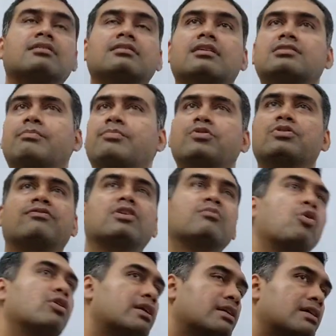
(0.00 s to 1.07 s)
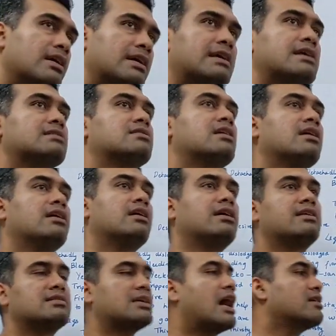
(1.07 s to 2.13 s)
It's a beautiful morning. He's
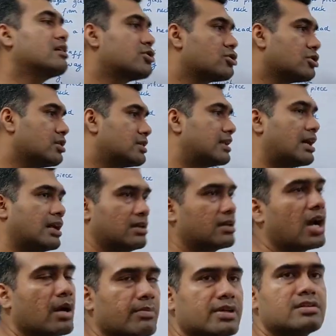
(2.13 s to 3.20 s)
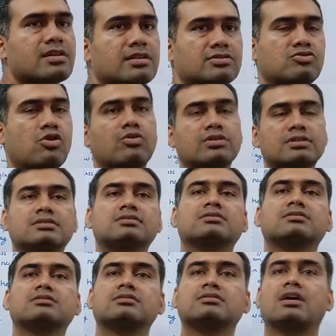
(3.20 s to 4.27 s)
in his undershirt and undergarment, his drawers,
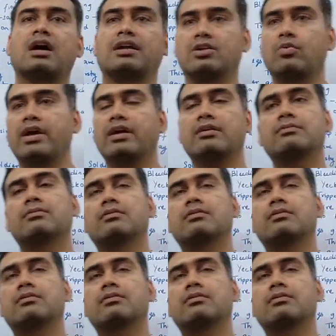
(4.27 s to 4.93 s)
underwear.